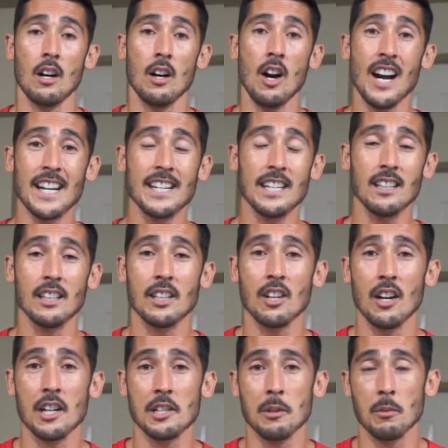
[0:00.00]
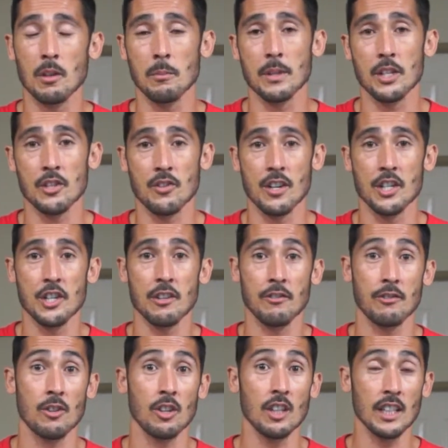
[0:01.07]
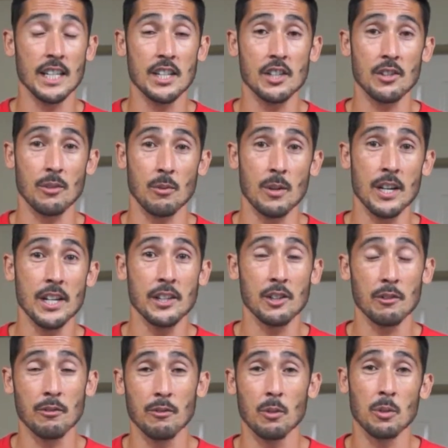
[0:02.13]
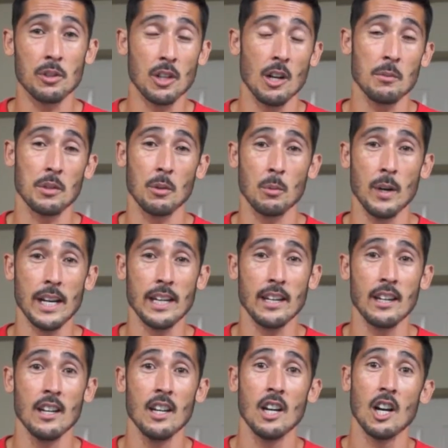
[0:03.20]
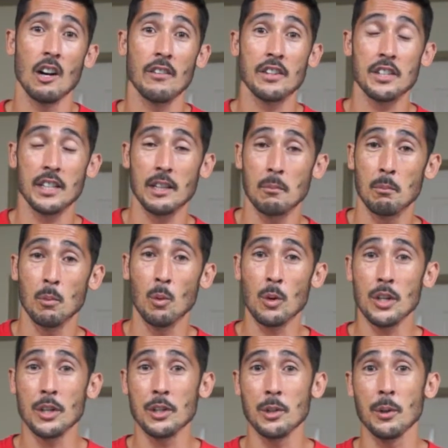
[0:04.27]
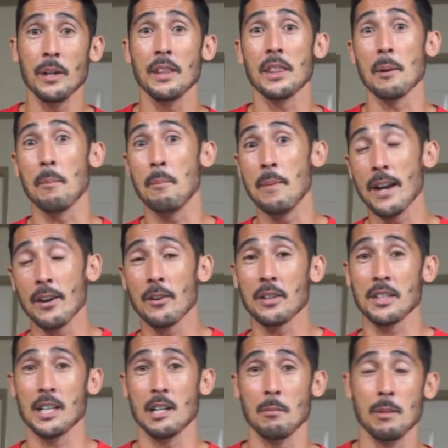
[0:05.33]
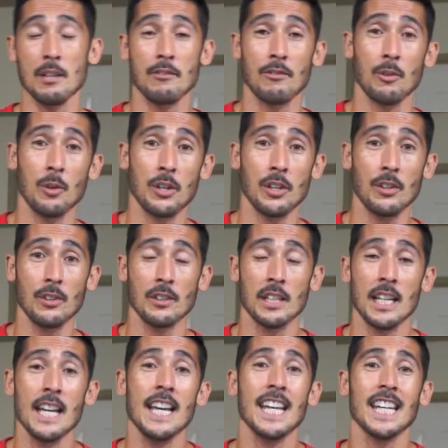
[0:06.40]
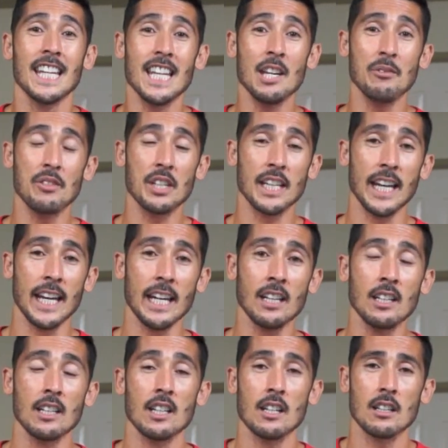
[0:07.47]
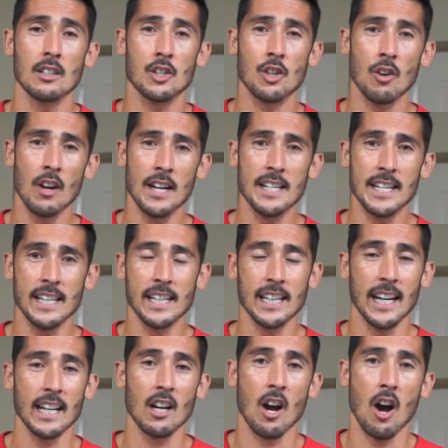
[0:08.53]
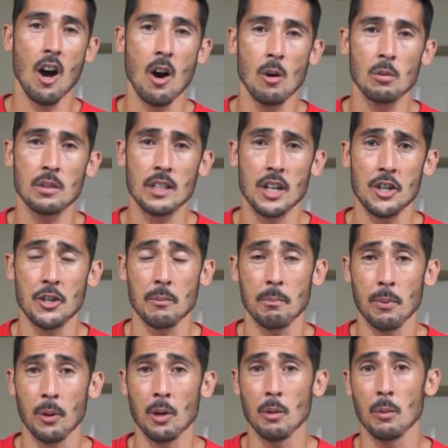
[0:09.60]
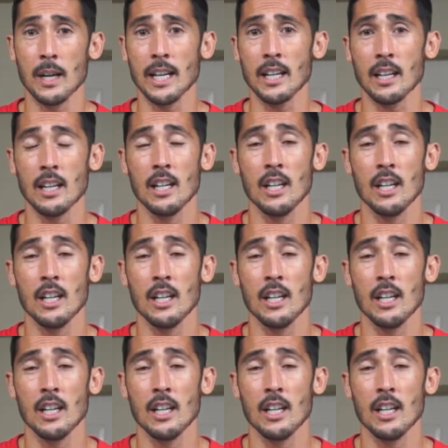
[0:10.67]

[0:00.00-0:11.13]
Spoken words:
Ideally guys, you wanna be stretching for at least 3 to 4 times a week. Obviously the more you do it, the better it's gonna be for you. If you can, try and dedicate a whole session per week